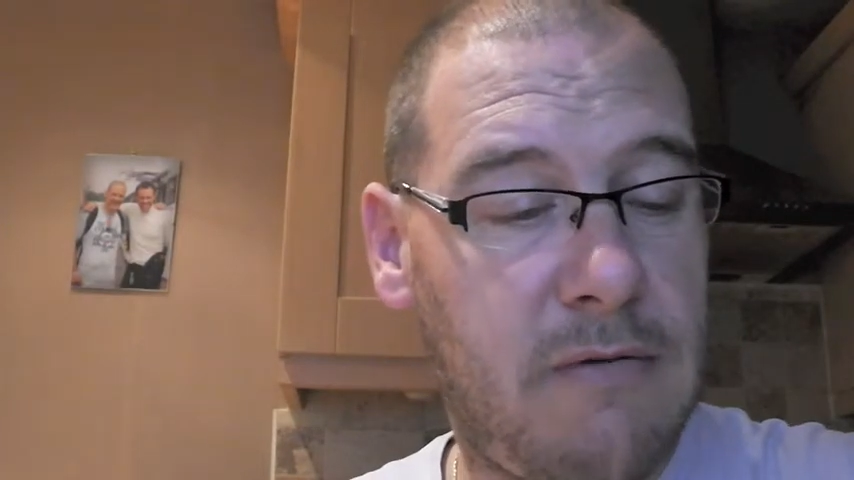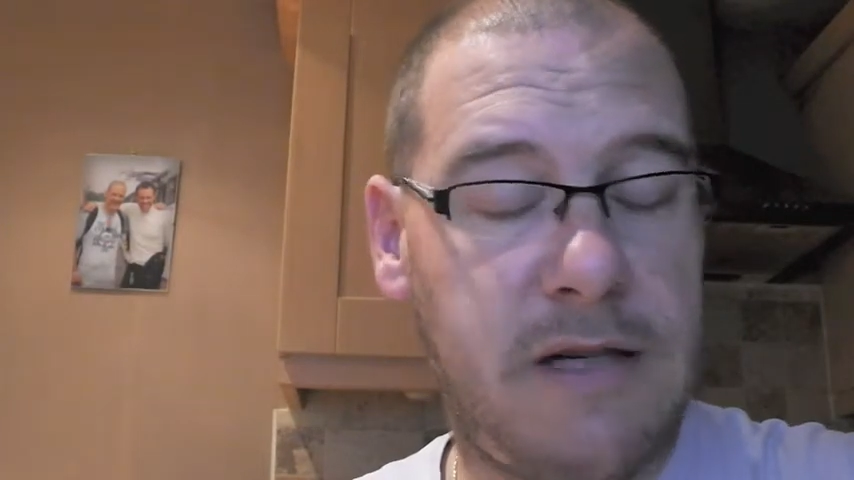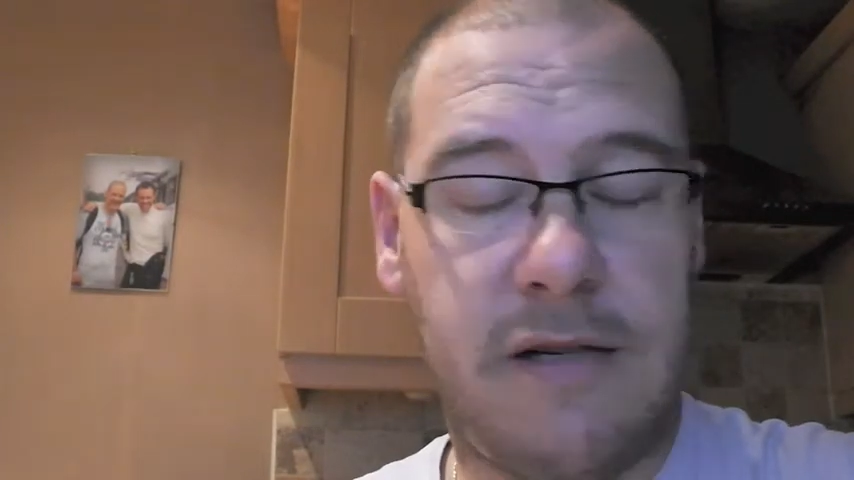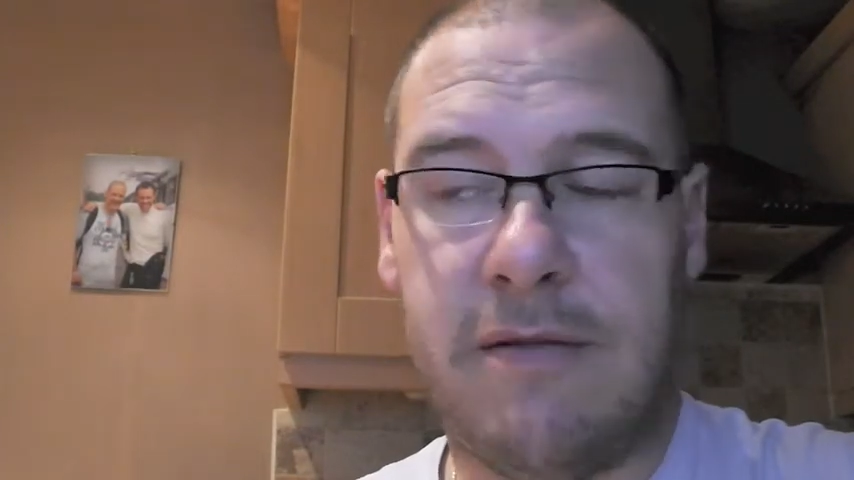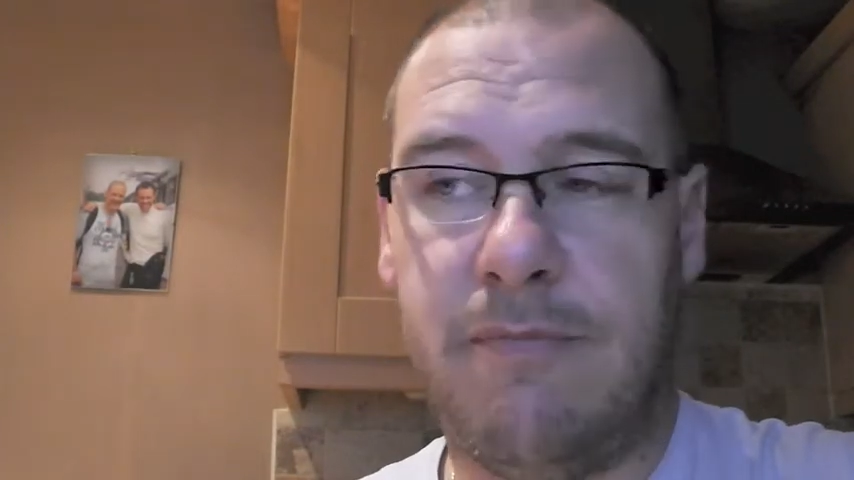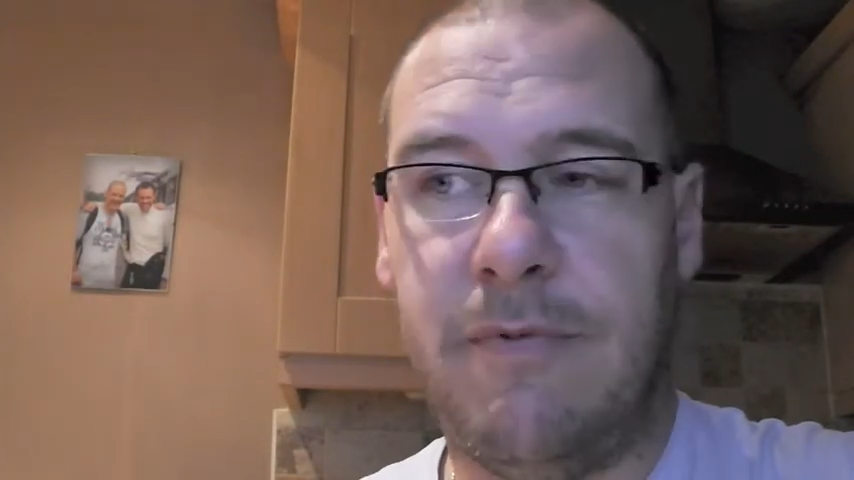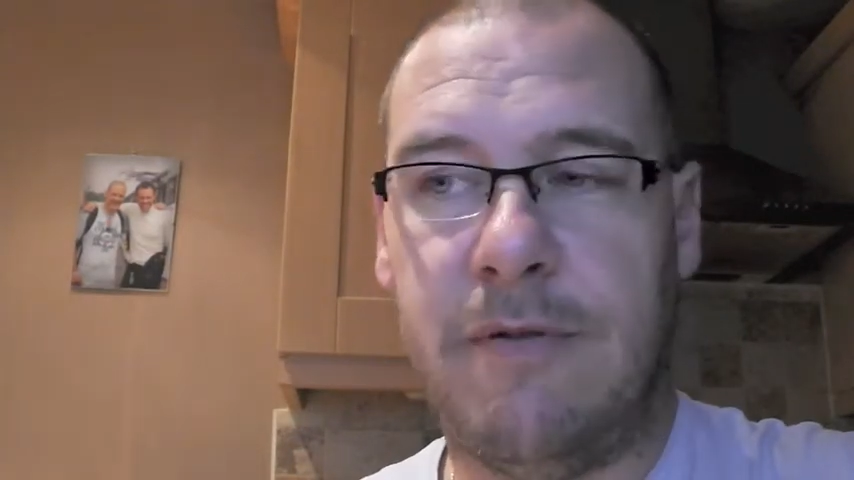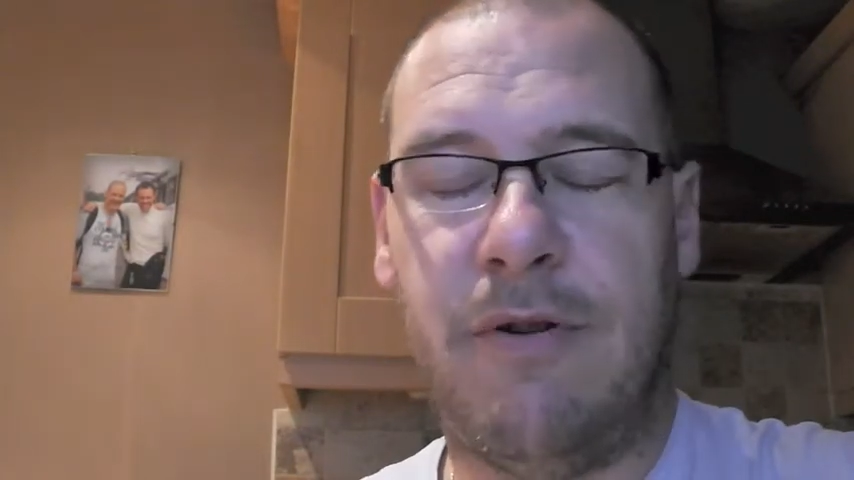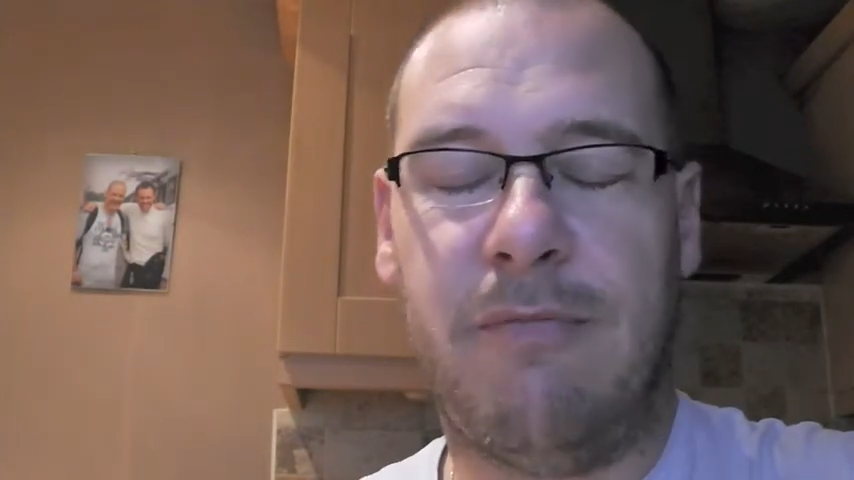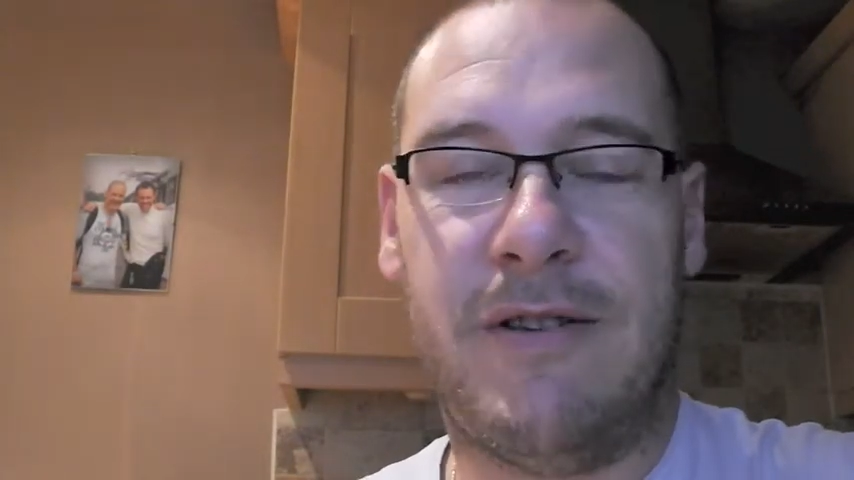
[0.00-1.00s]
which
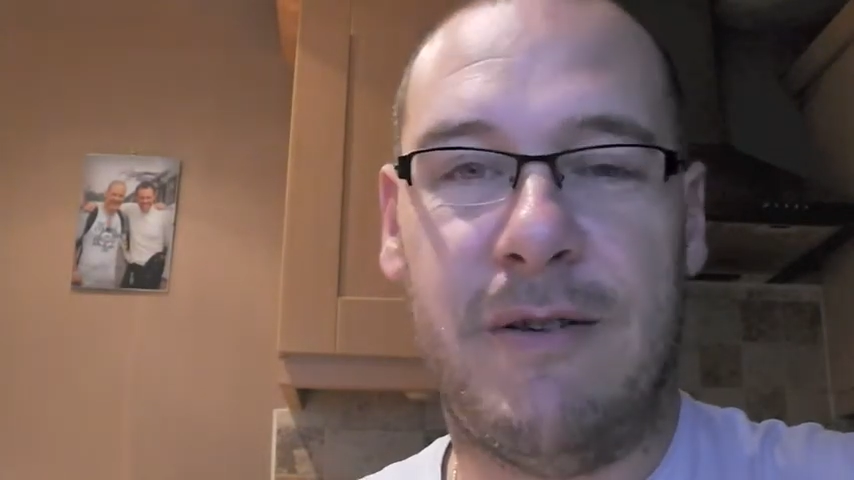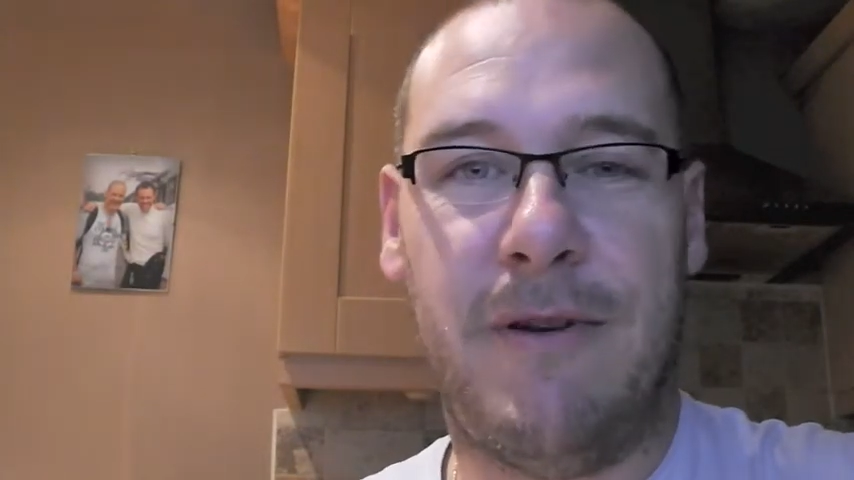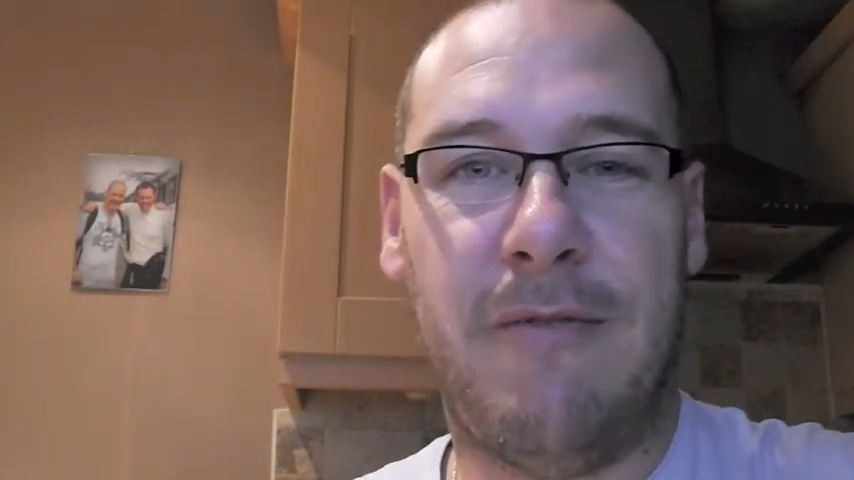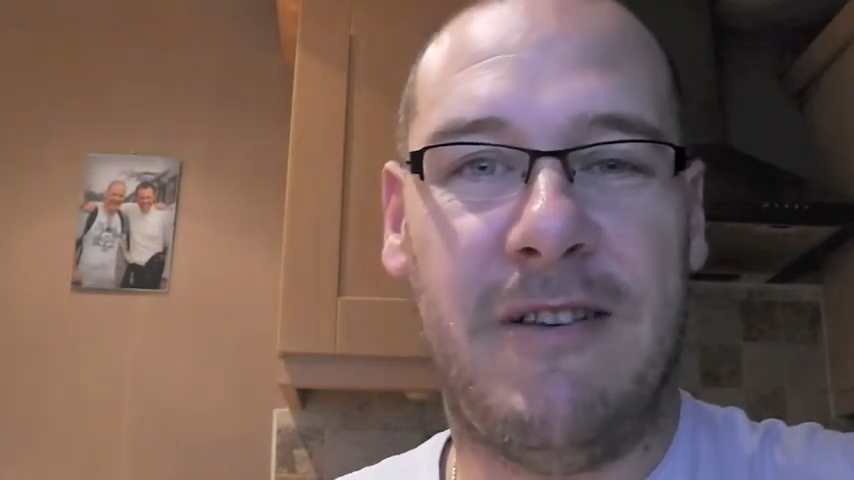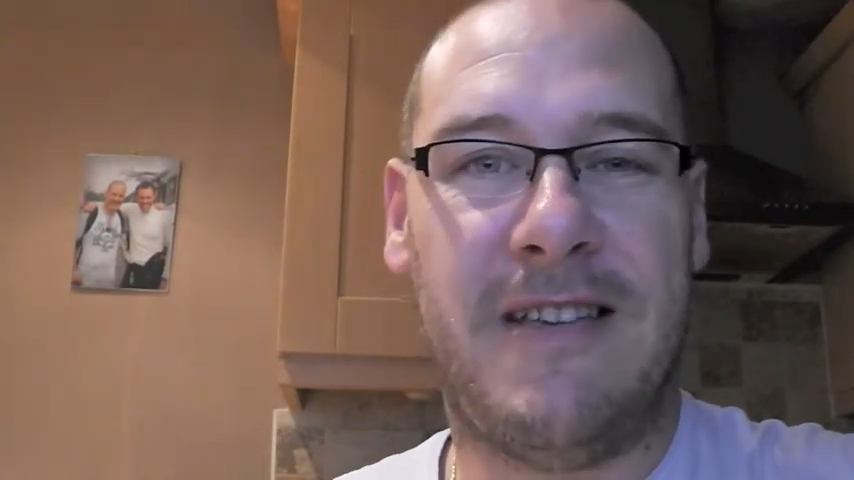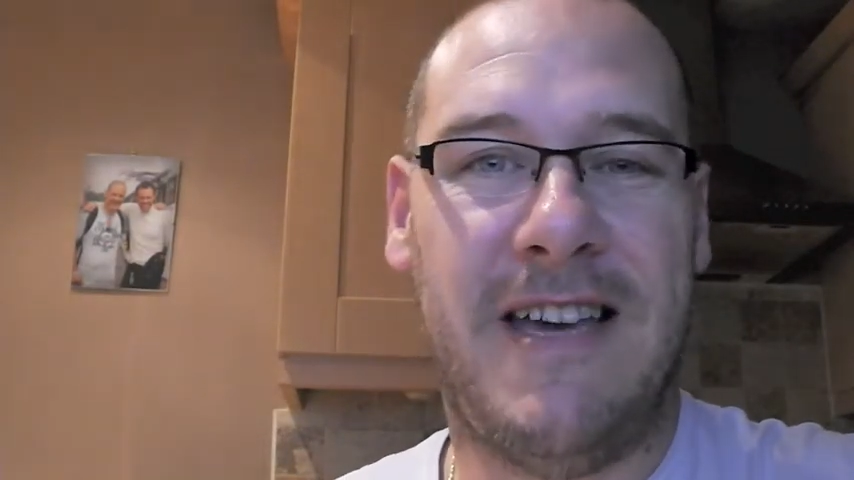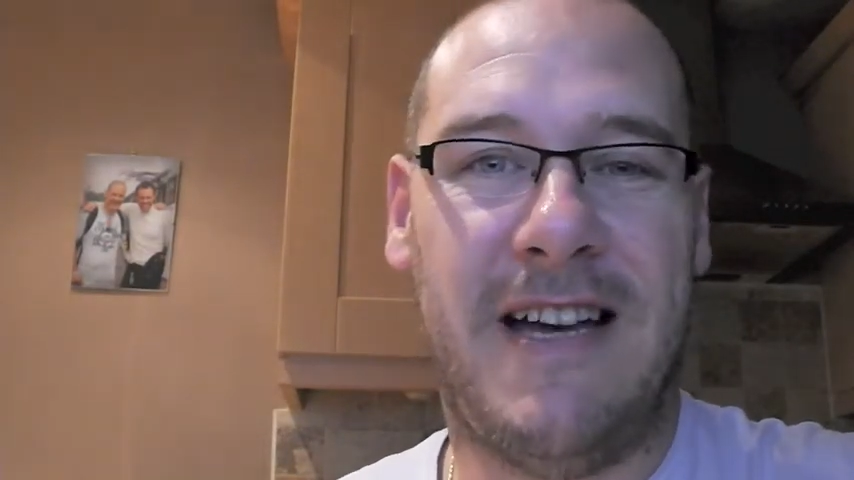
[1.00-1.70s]
probably some people say